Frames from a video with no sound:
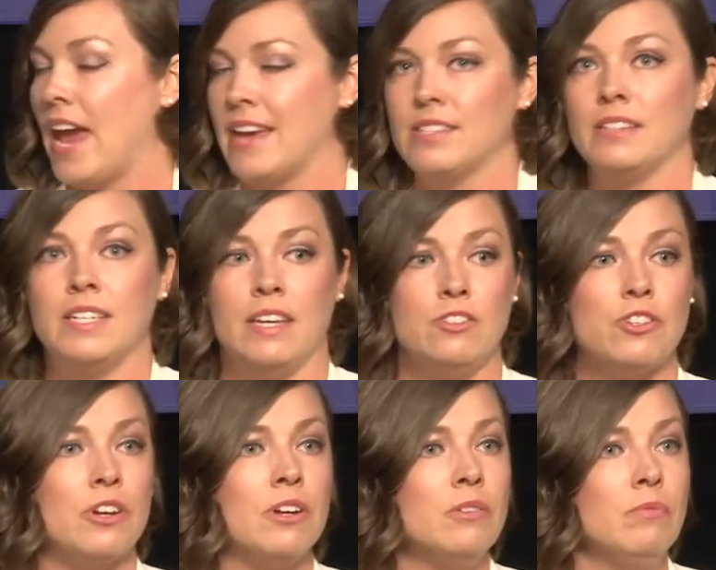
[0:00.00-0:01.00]
as a
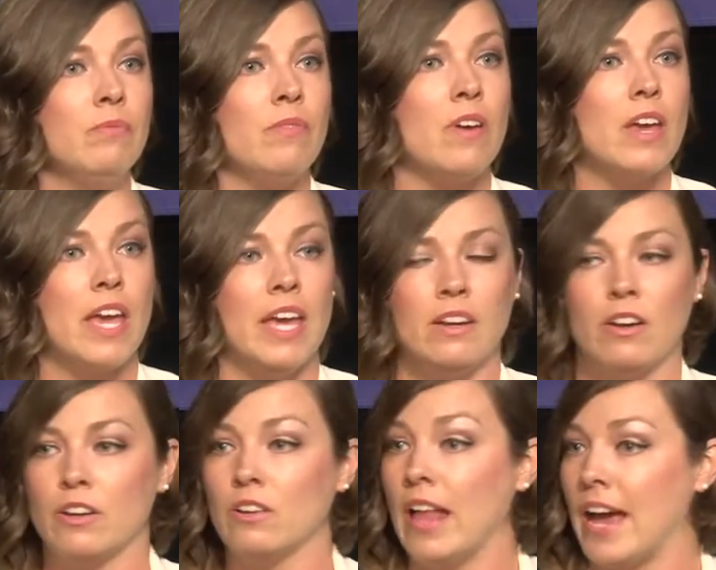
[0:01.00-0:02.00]
teacher in
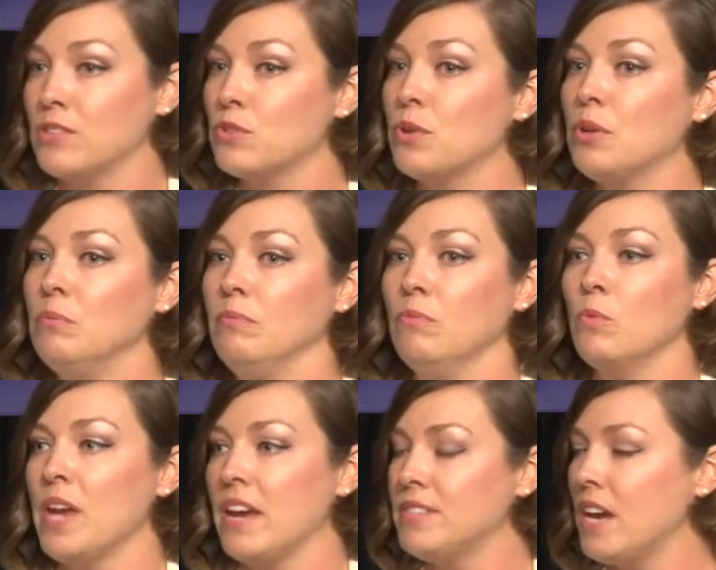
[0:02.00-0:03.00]
our classroom, we
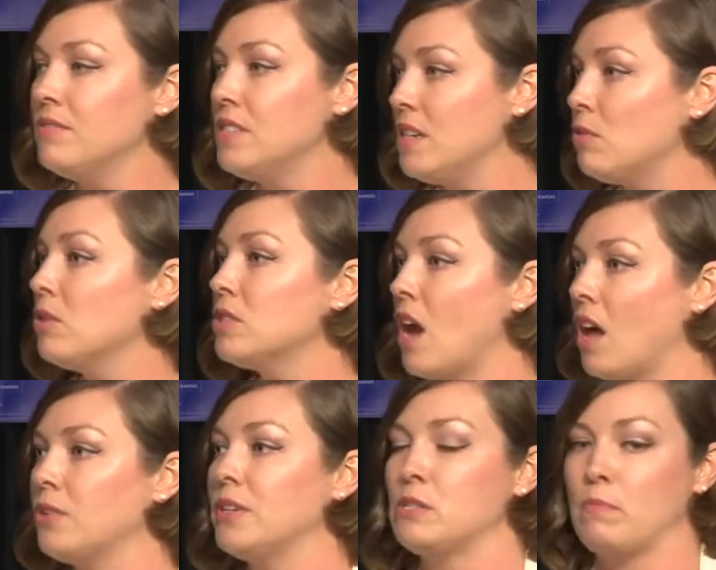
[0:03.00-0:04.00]
have to have zero tolerance